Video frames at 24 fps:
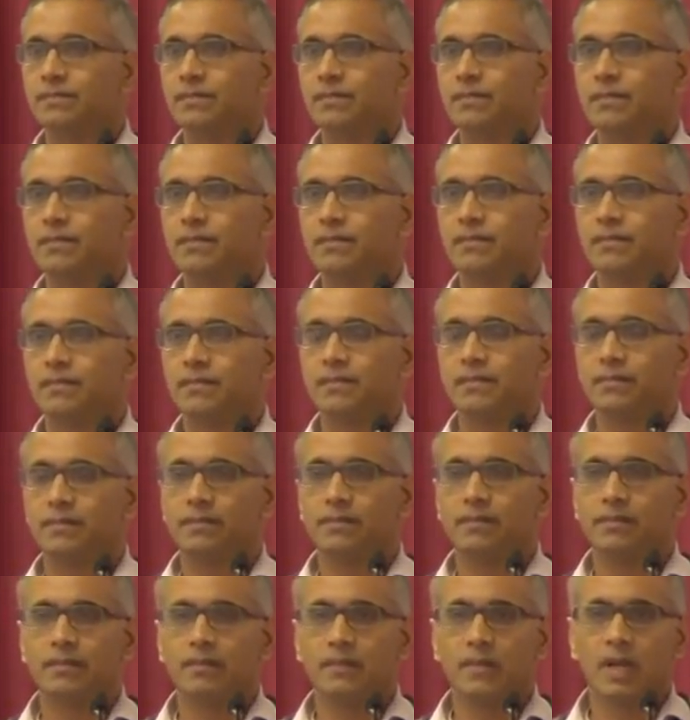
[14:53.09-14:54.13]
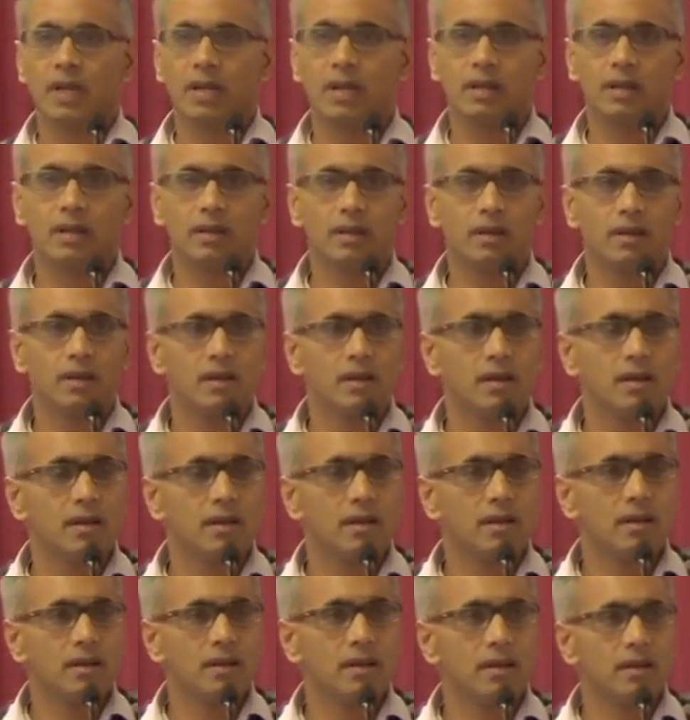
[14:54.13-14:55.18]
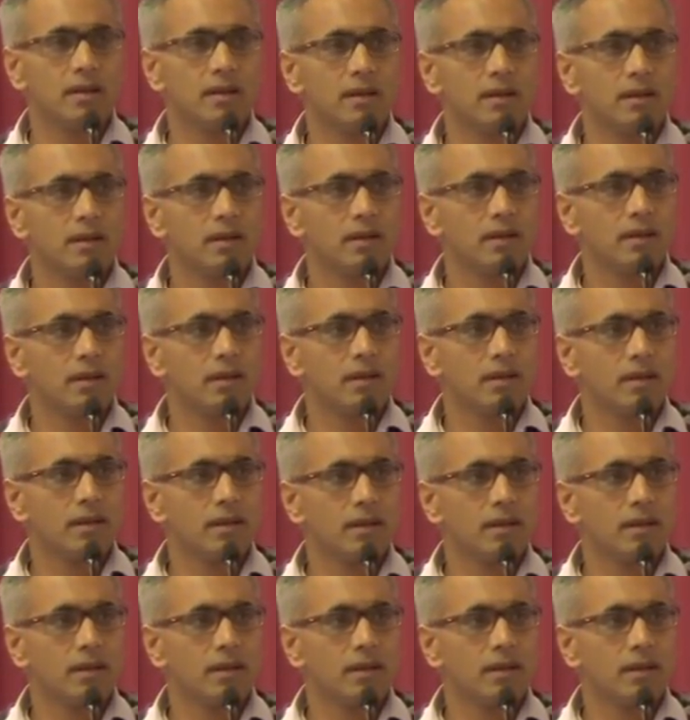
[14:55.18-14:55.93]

Nothing is said.